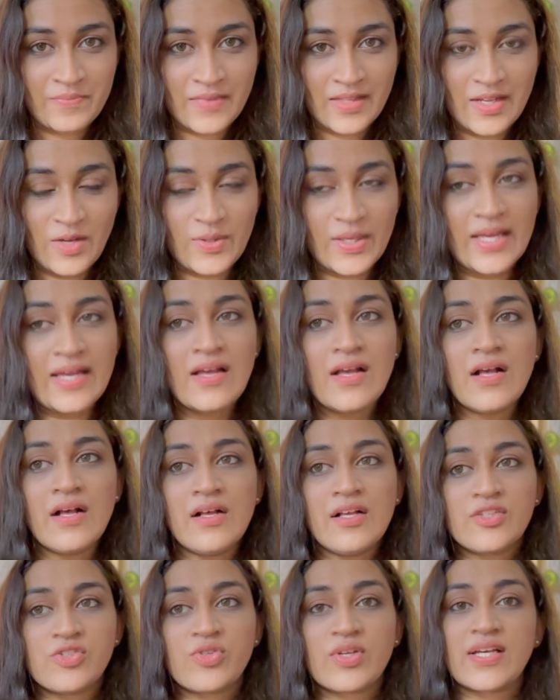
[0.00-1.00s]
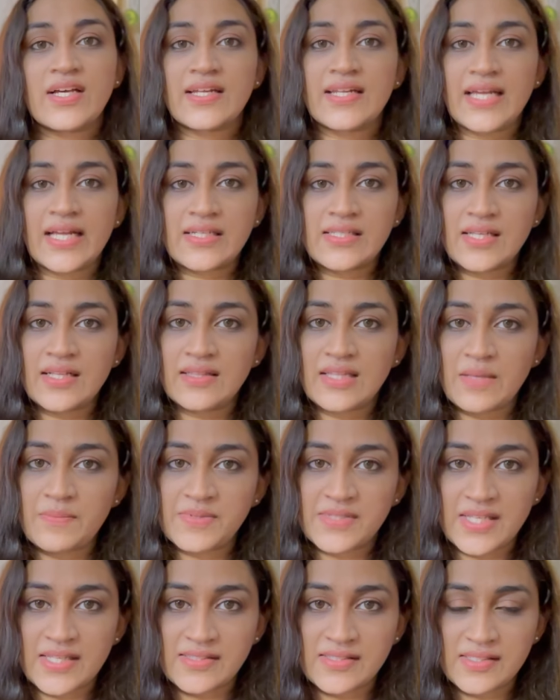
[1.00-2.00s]
Okay, so correcting them
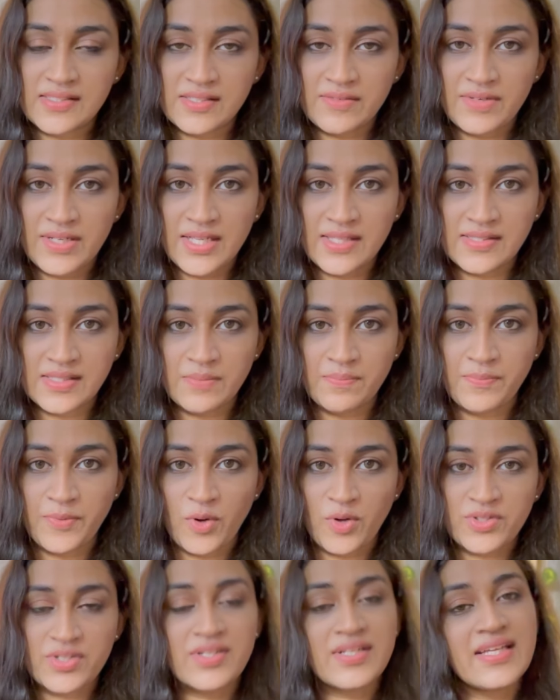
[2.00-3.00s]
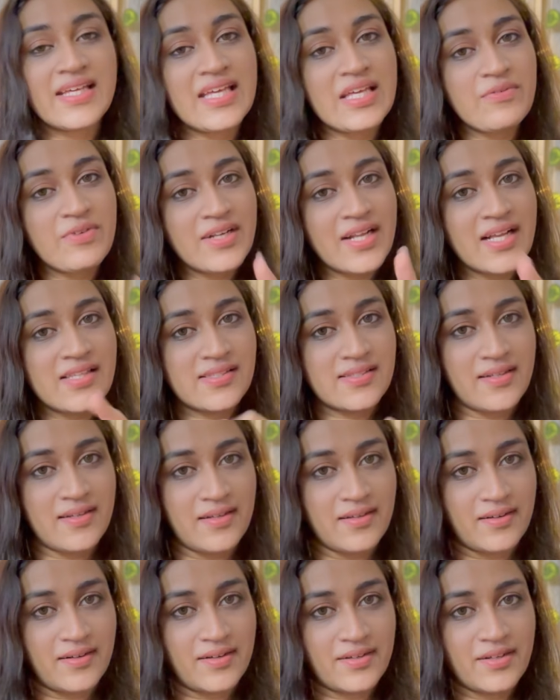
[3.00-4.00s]
sensitively is important. Even as a
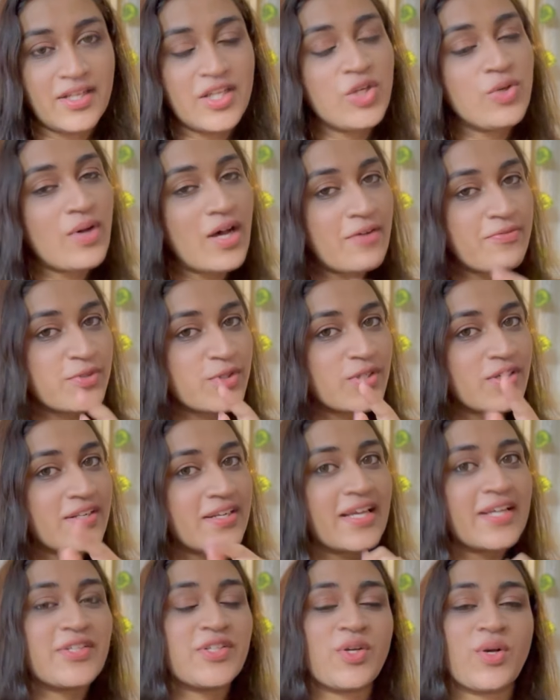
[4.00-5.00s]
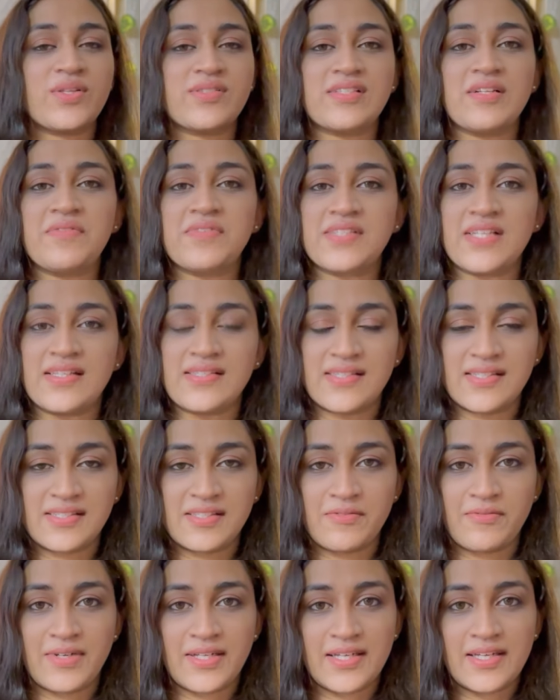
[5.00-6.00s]
learner, you have to correct yourself
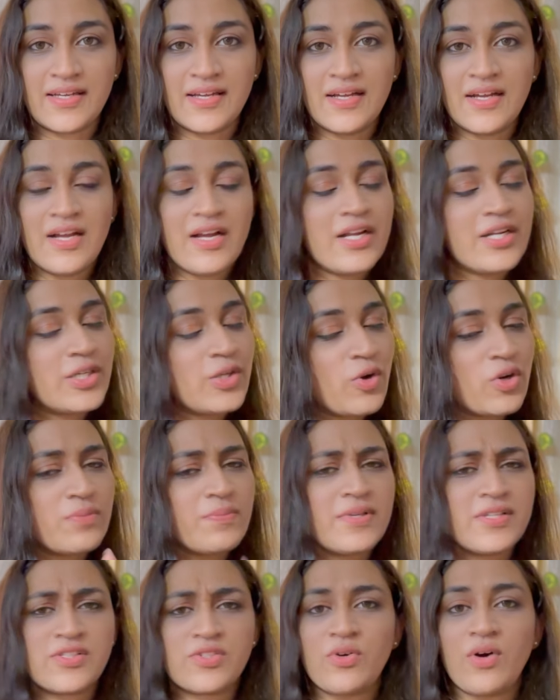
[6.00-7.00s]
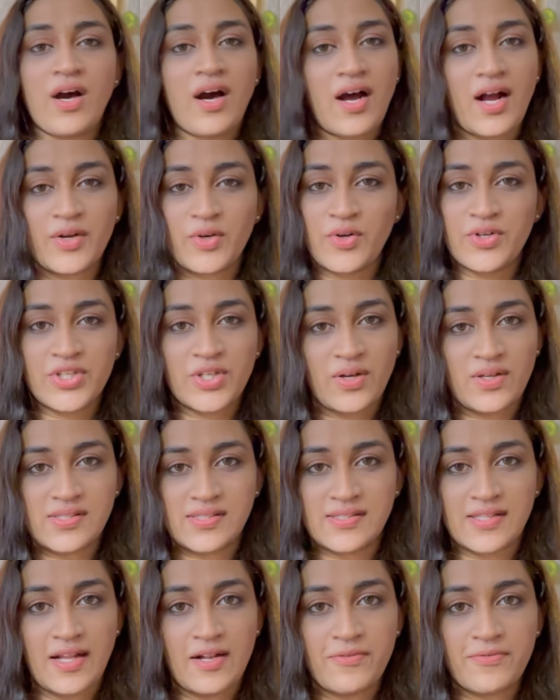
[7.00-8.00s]
sensitively. Don't be so hard on
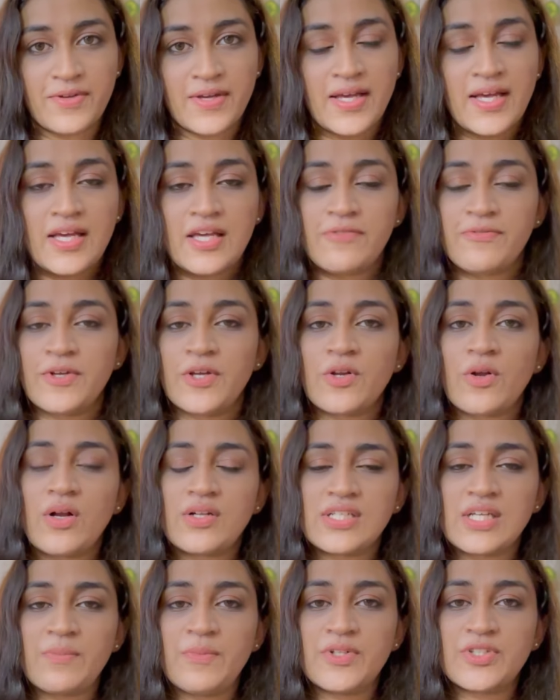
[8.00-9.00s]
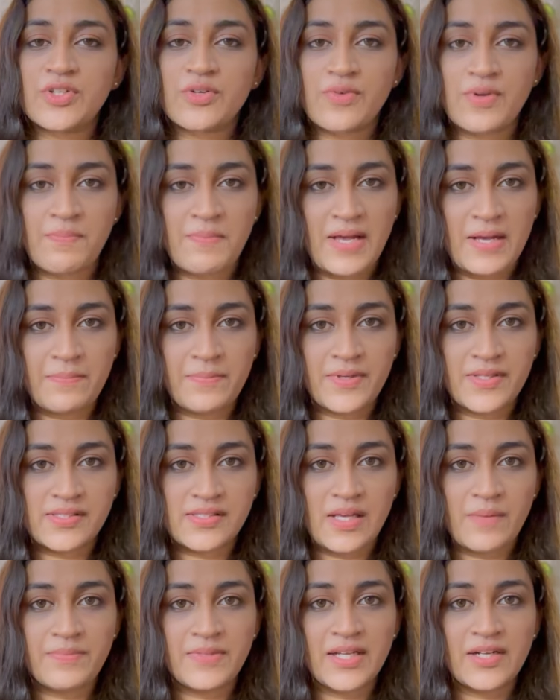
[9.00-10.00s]
yourself. If you're not able to remember
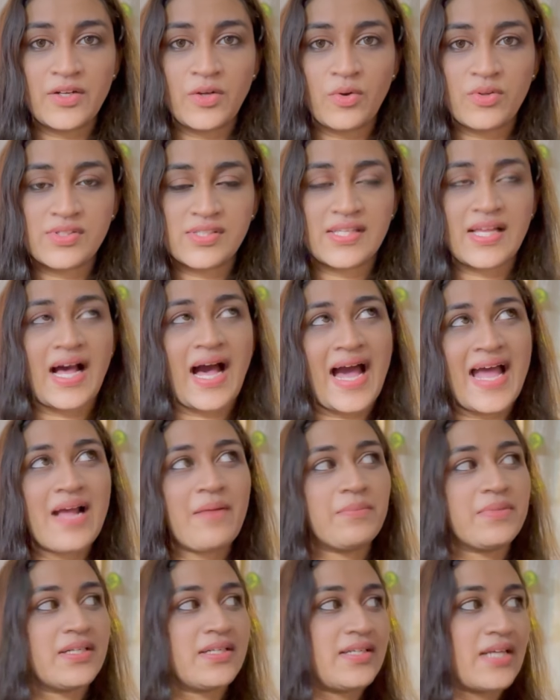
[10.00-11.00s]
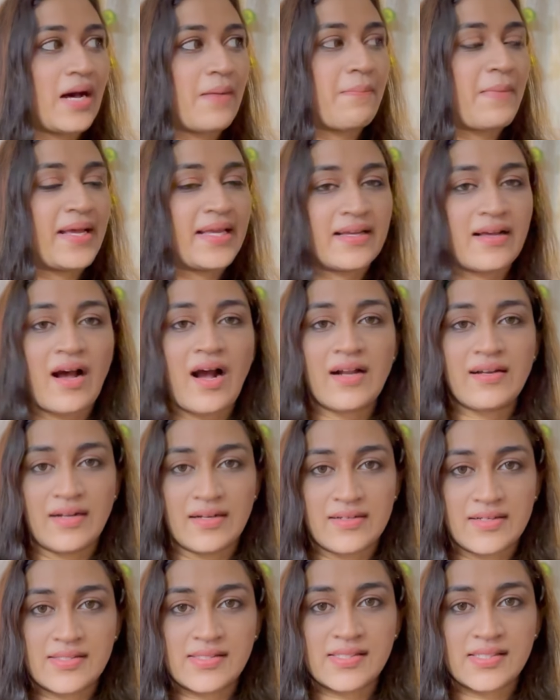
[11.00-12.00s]
something, don't say, I am dumb, I can't
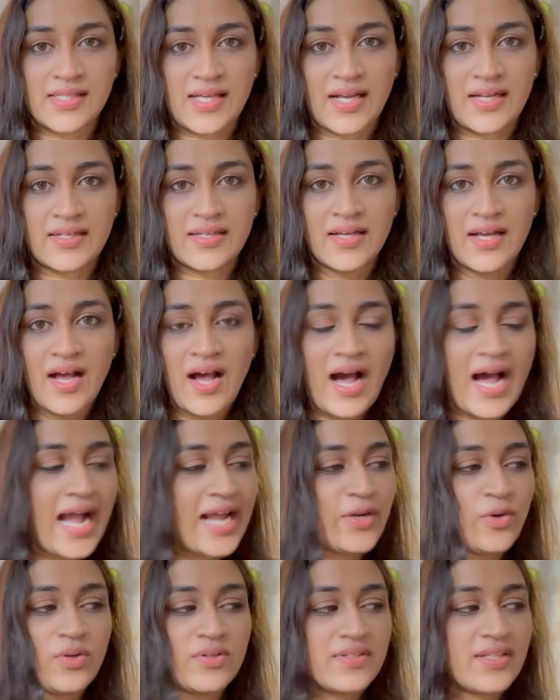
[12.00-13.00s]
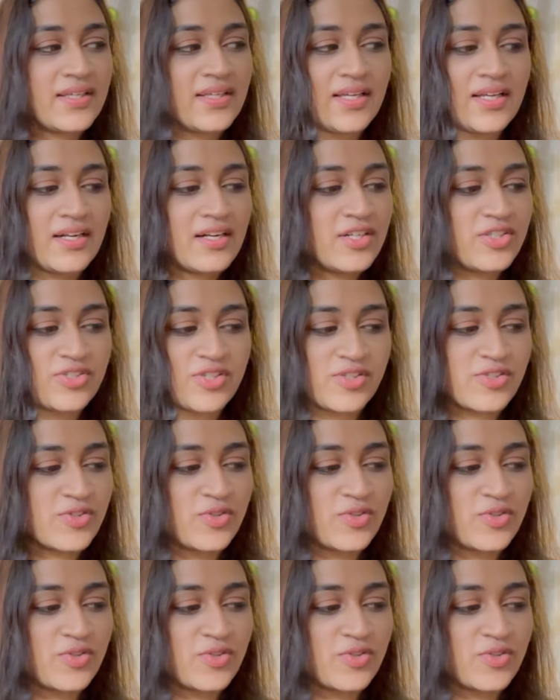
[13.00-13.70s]
understand. I don't think English is